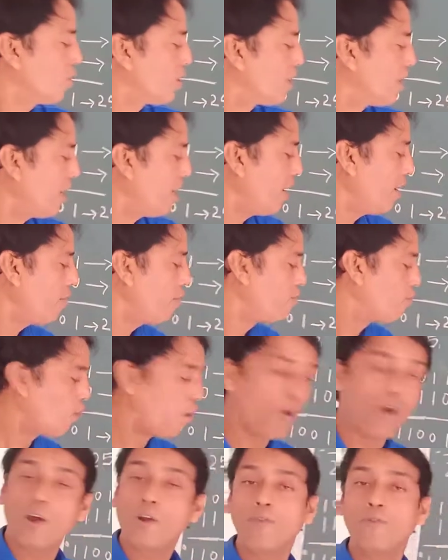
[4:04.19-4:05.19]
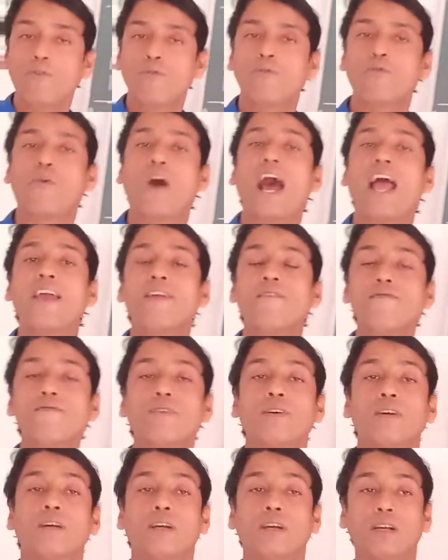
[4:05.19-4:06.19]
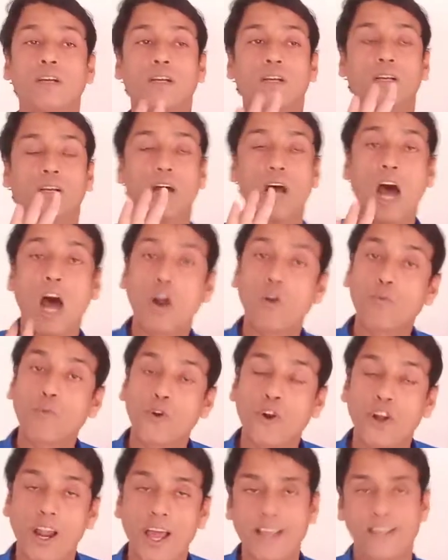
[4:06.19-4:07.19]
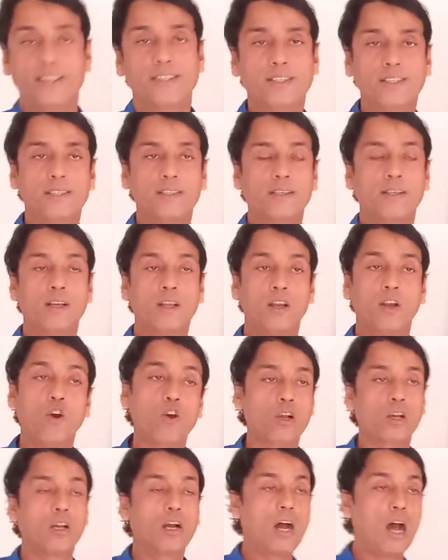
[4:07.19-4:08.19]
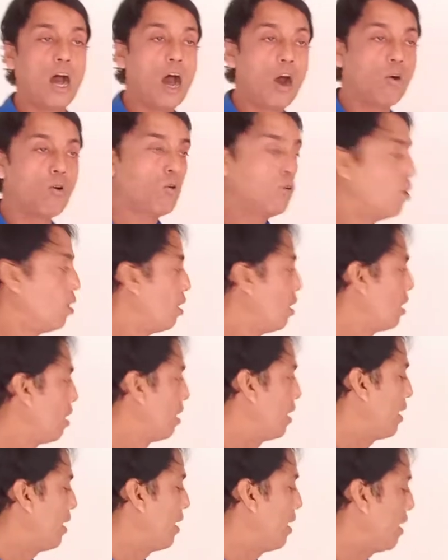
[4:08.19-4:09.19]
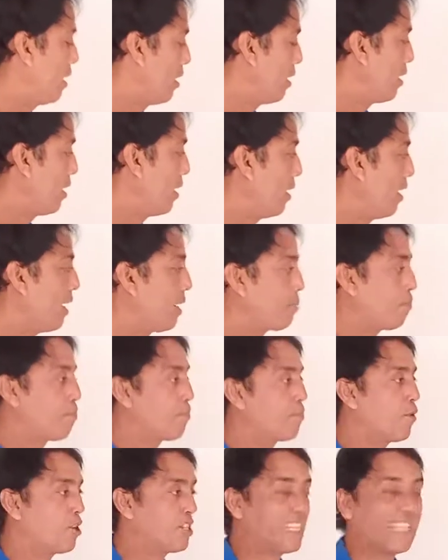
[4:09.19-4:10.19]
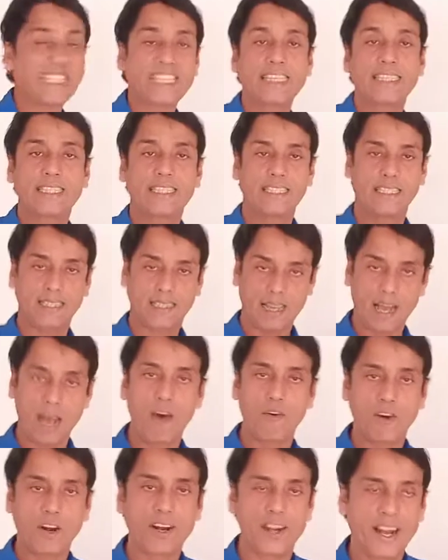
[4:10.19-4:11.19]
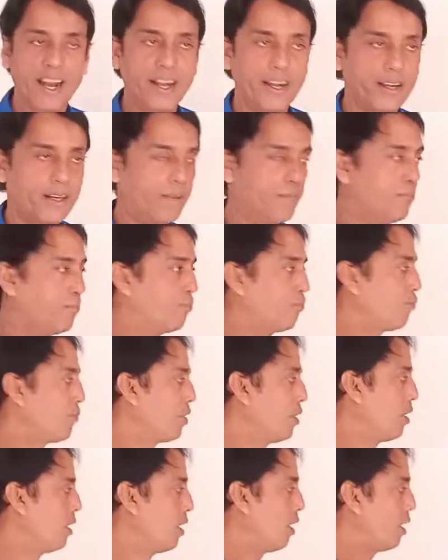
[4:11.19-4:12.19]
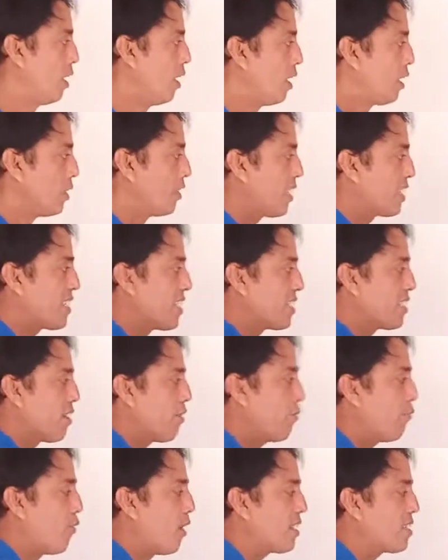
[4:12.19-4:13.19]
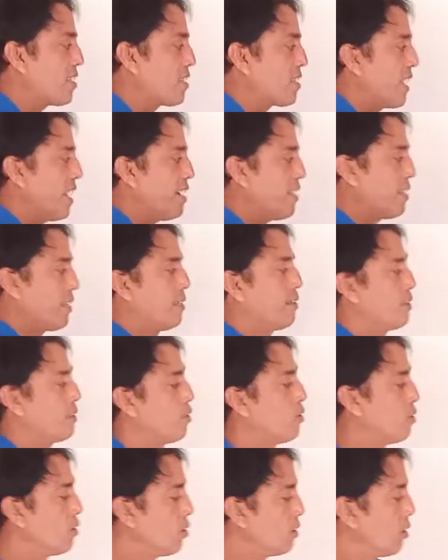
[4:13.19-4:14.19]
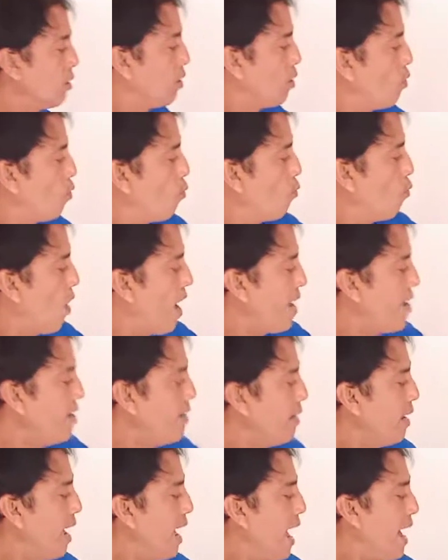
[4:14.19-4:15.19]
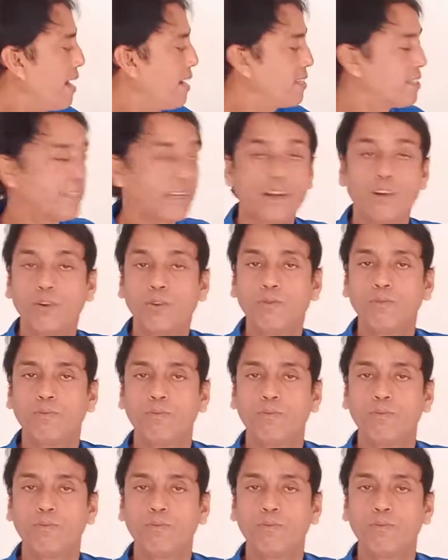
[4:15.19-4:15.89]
2, 3, 4, 5 output lines. Look how it processes our data. This is the first set, 1 and 0.